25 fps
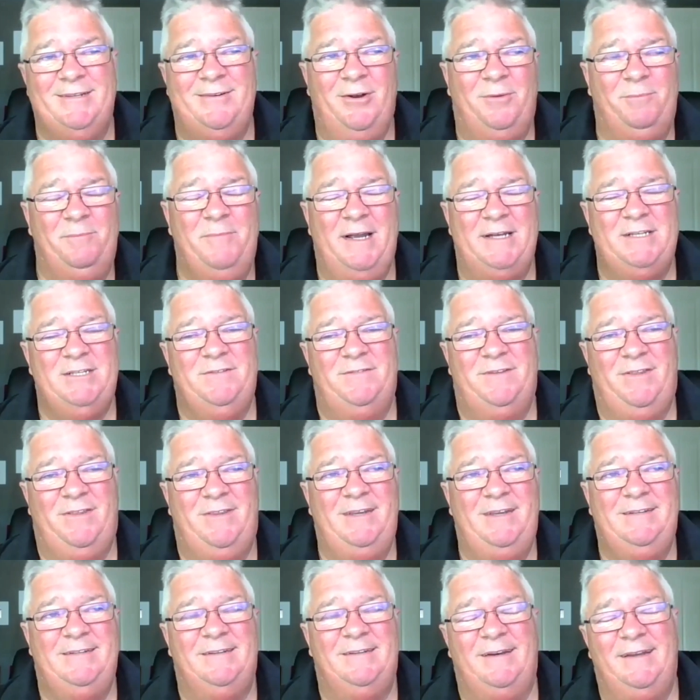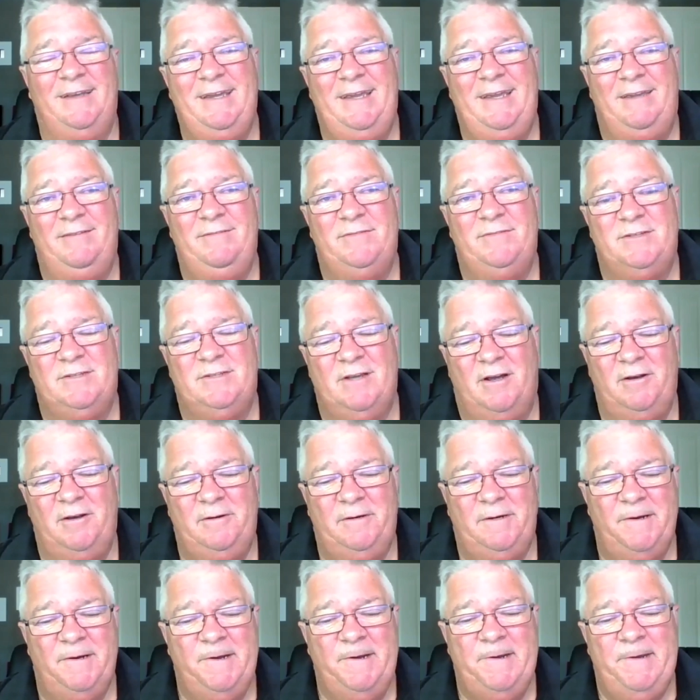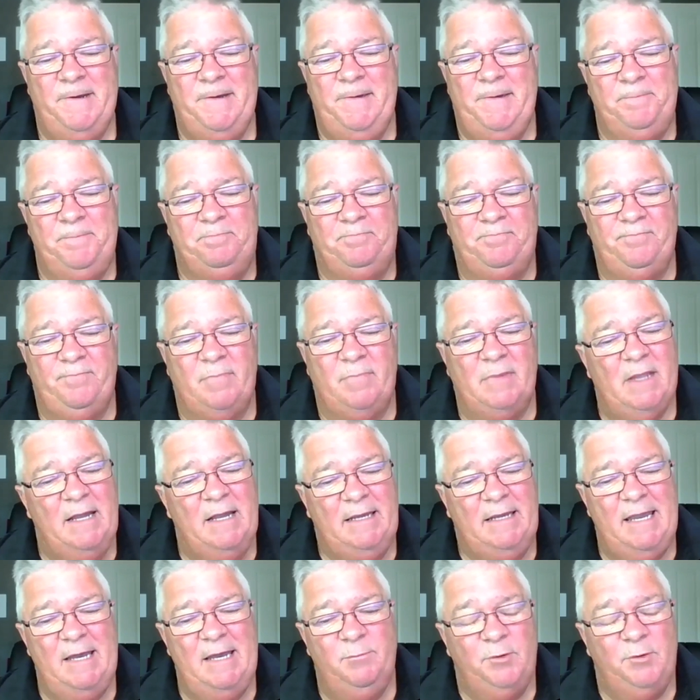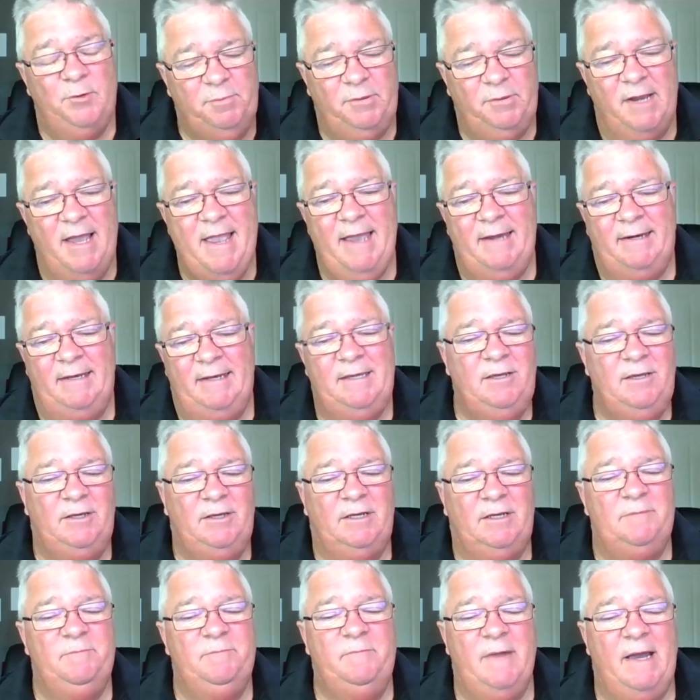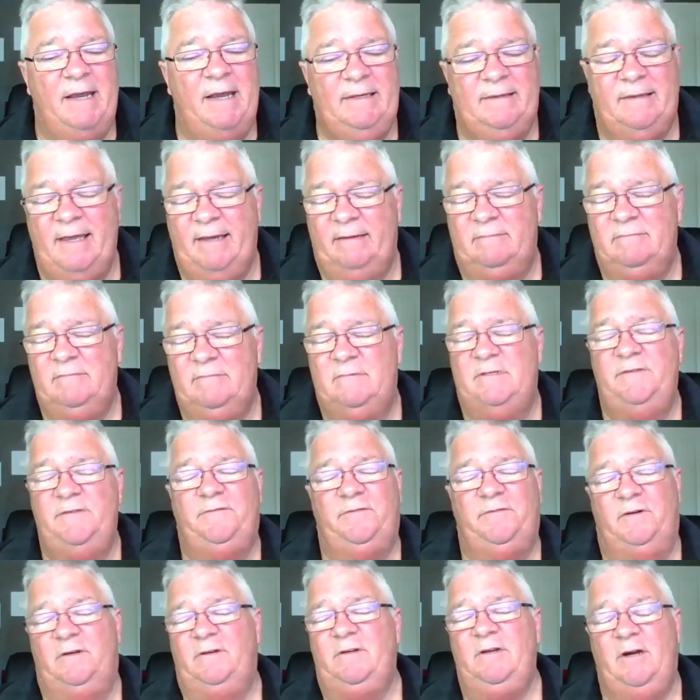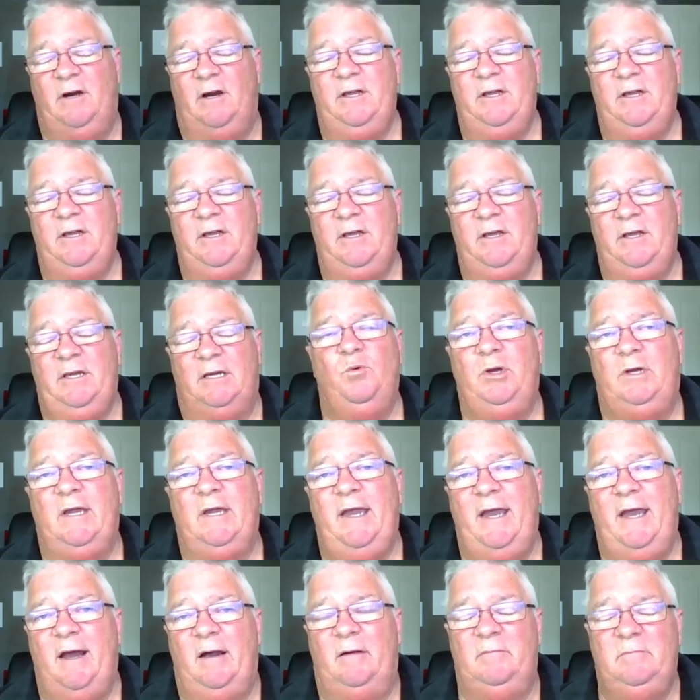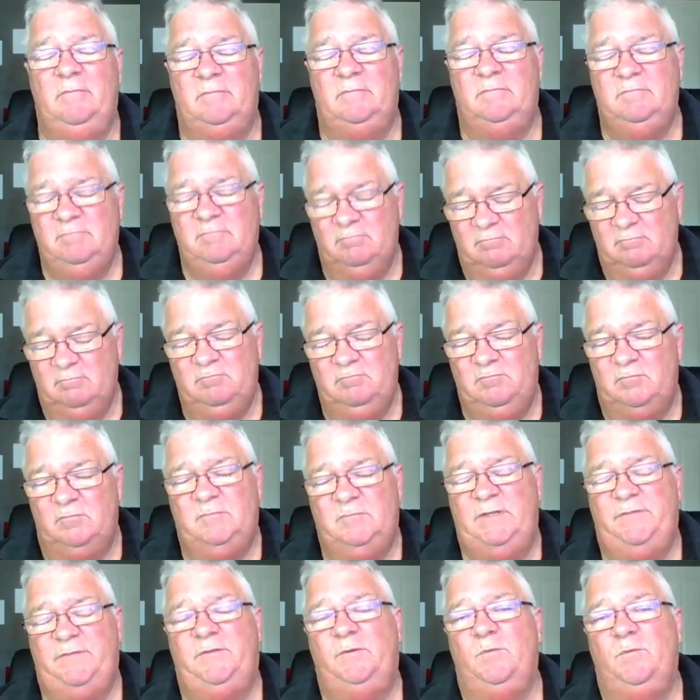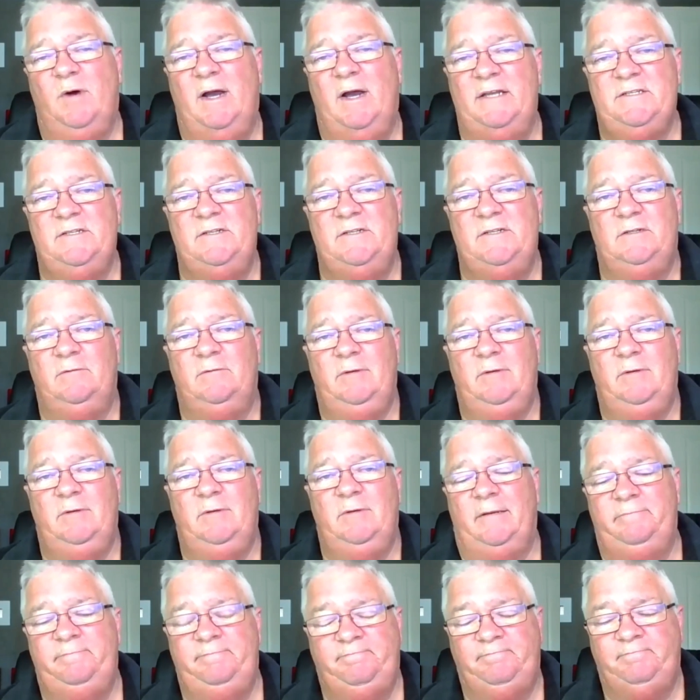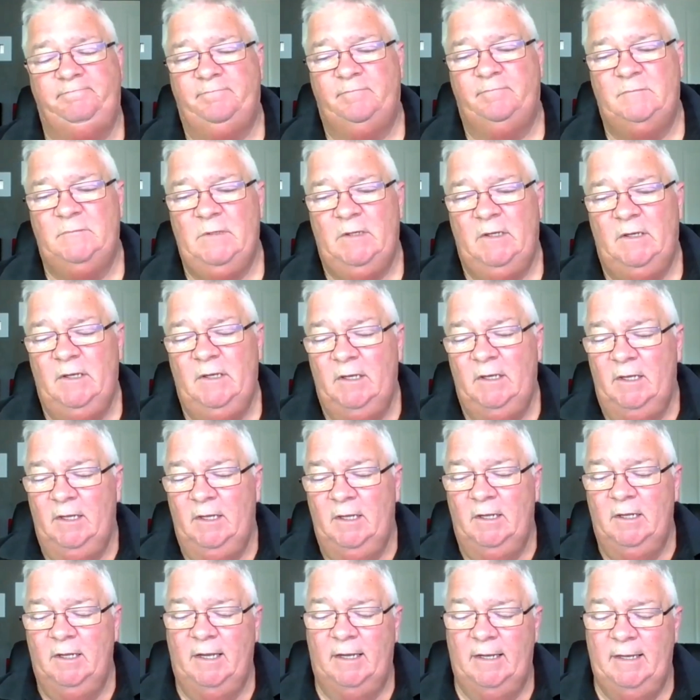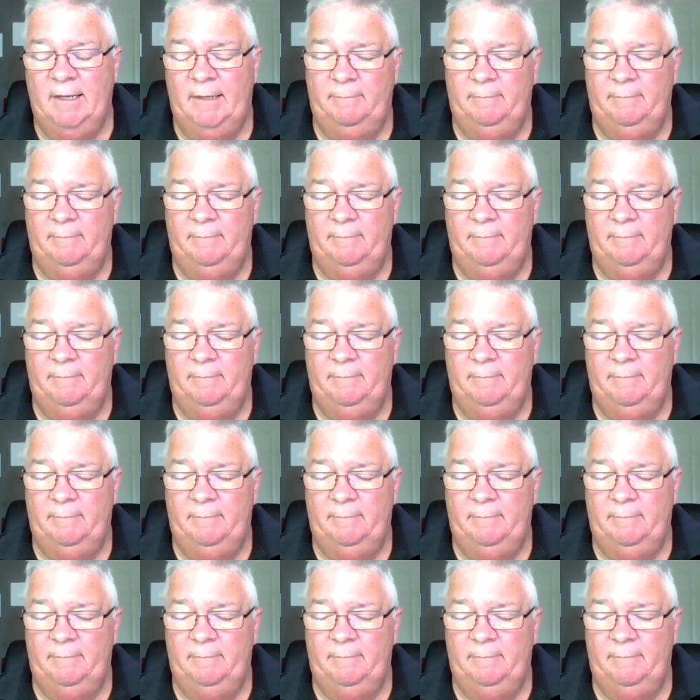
that's not much of a thing to leave. So, again, with planning, you can make that different. You know, you can work out different ways of doing it. Yep.